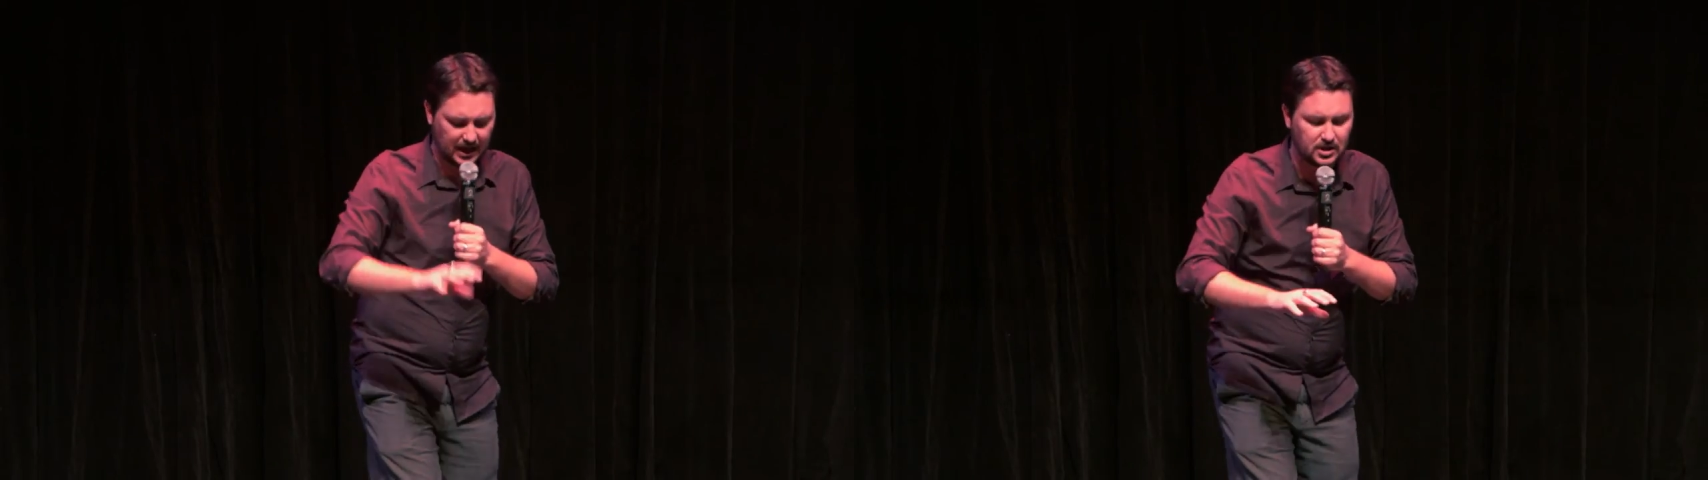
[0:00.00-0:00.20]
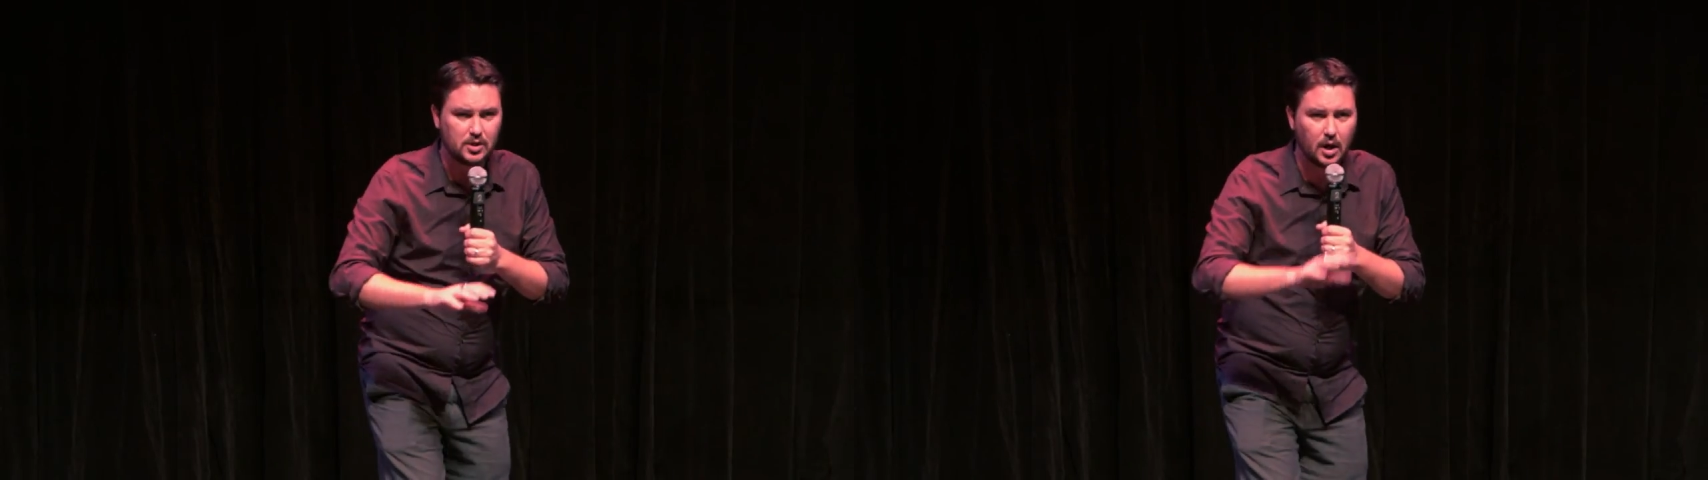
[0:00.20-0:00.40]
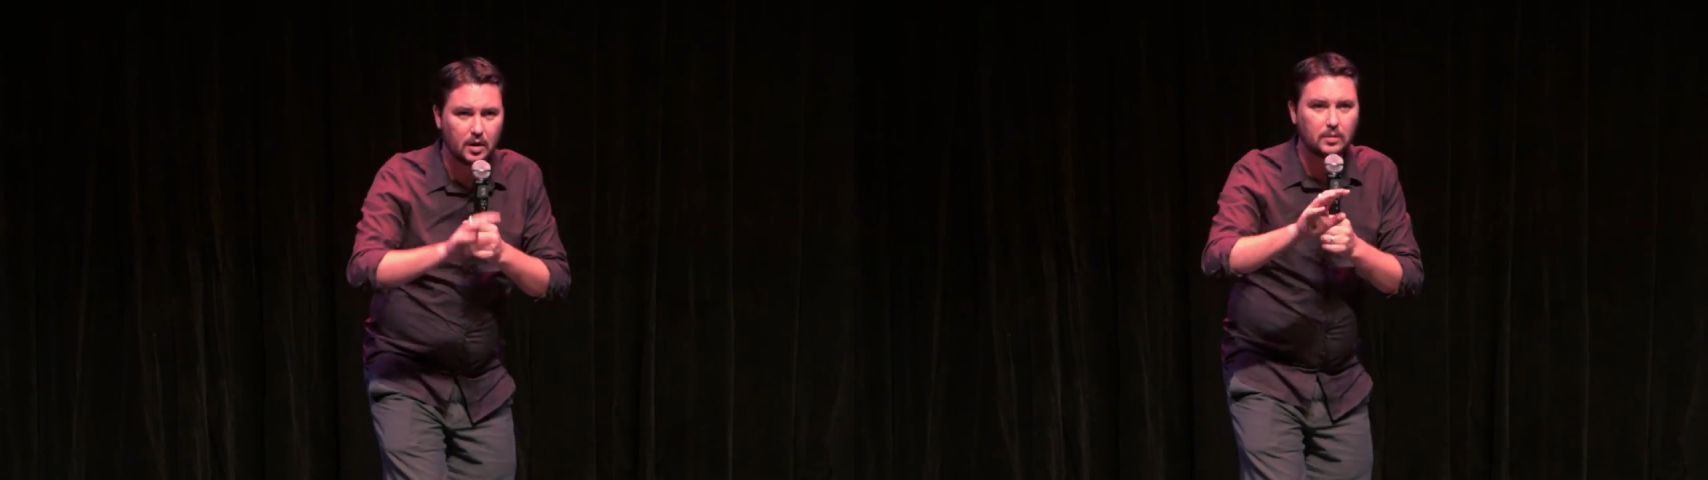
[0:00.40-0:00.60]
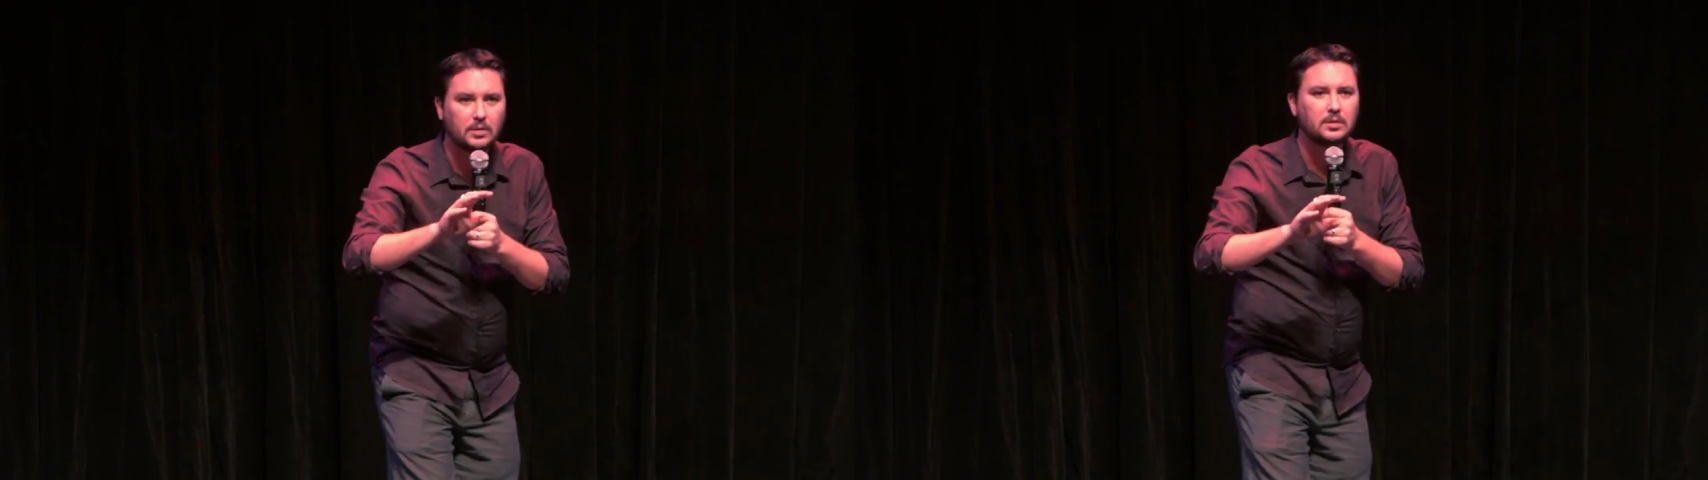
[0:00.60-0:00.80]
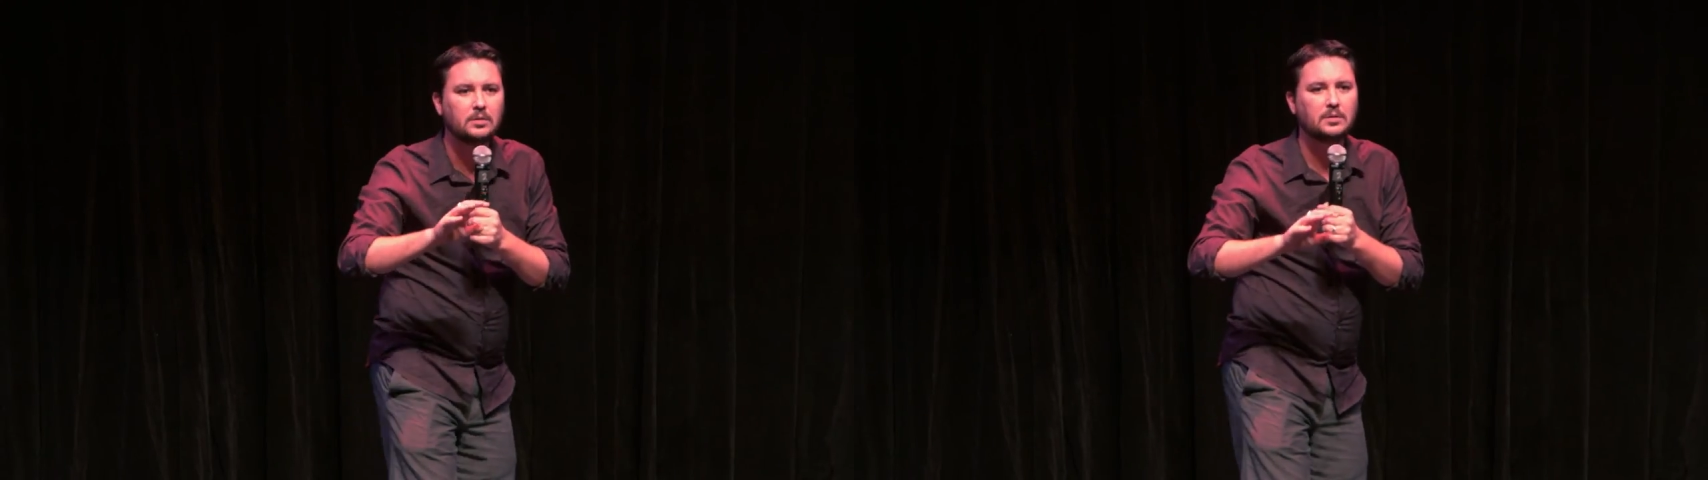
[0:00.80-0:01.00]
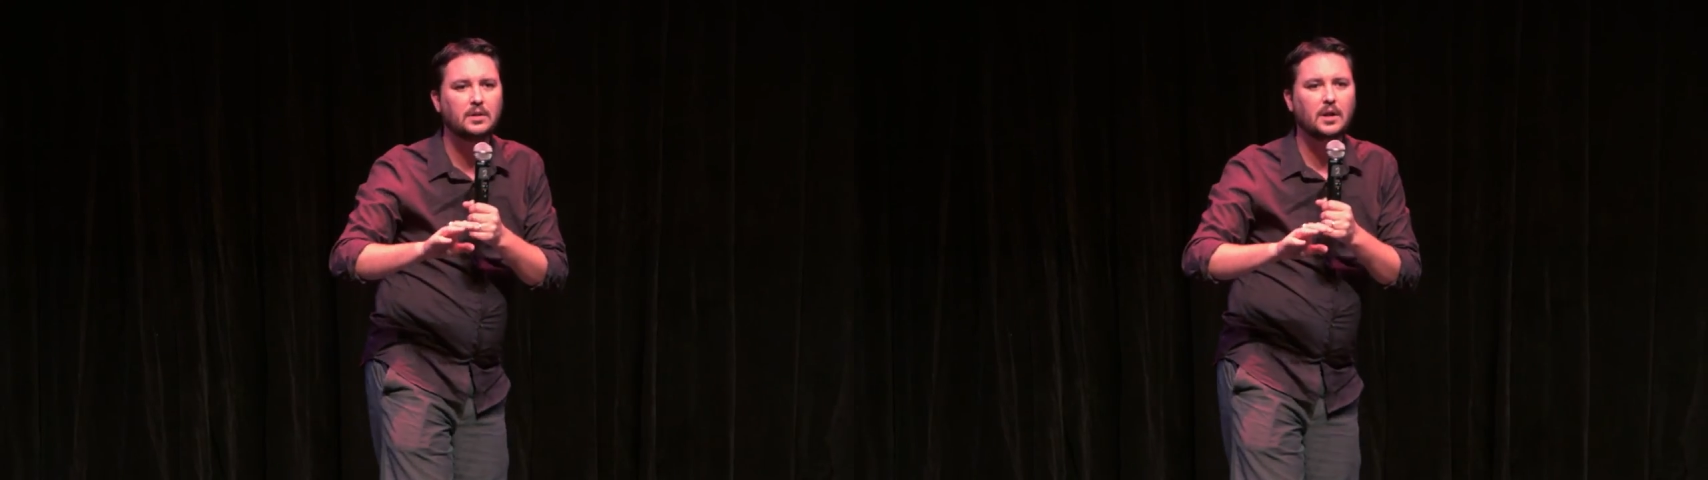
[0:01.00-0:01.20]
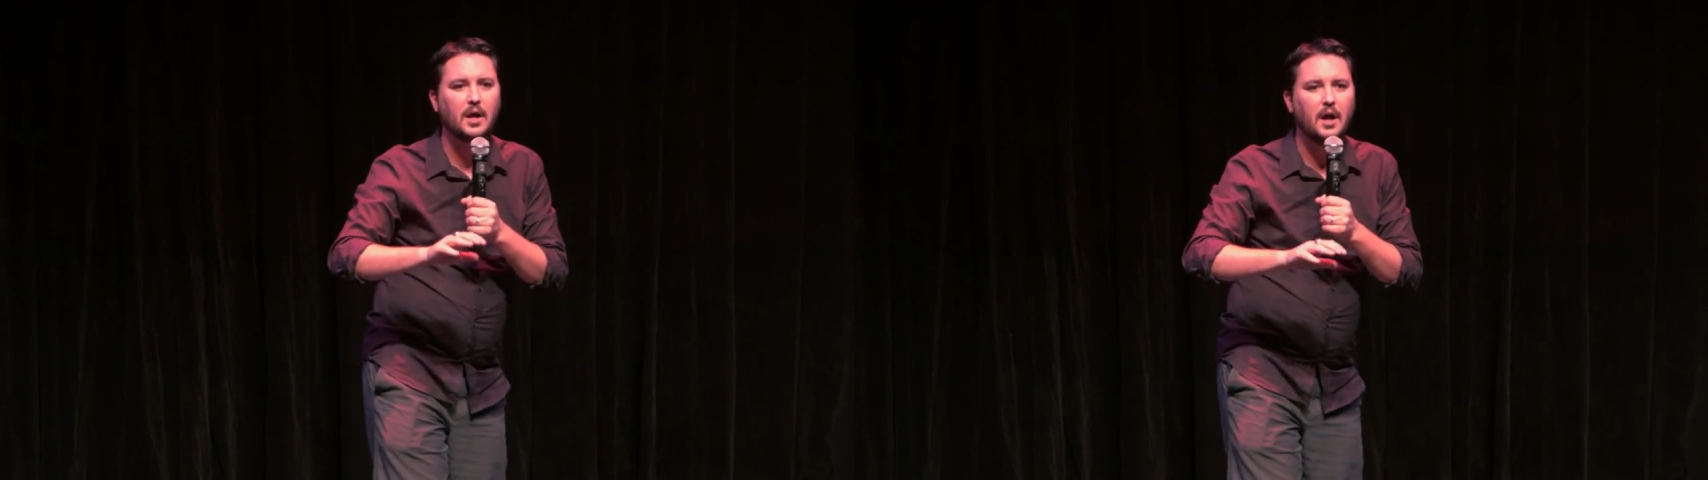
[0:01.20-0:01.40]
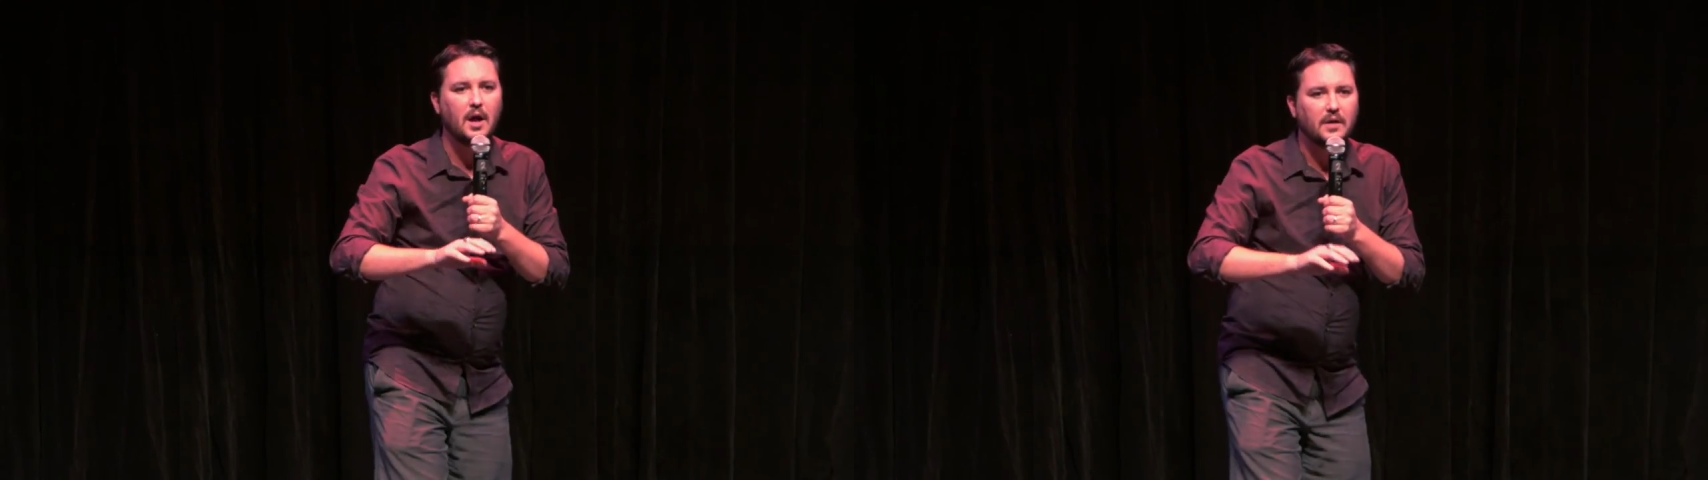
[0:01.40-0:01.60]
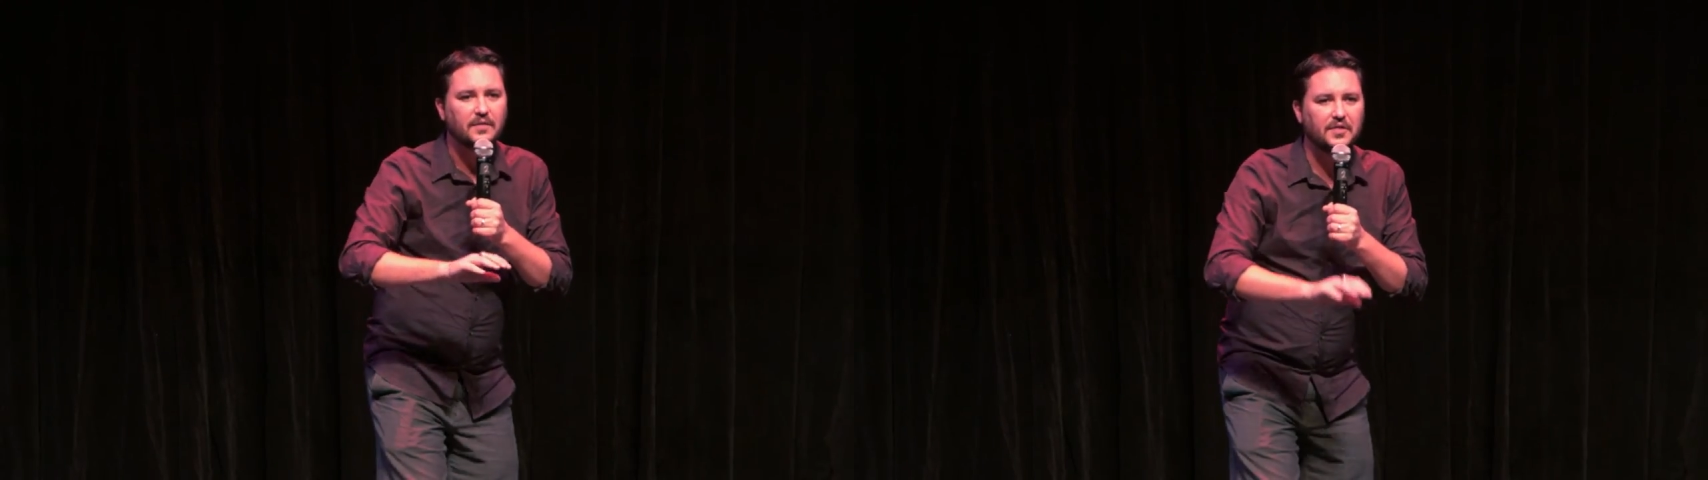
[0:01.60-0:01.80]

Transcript: and you know, the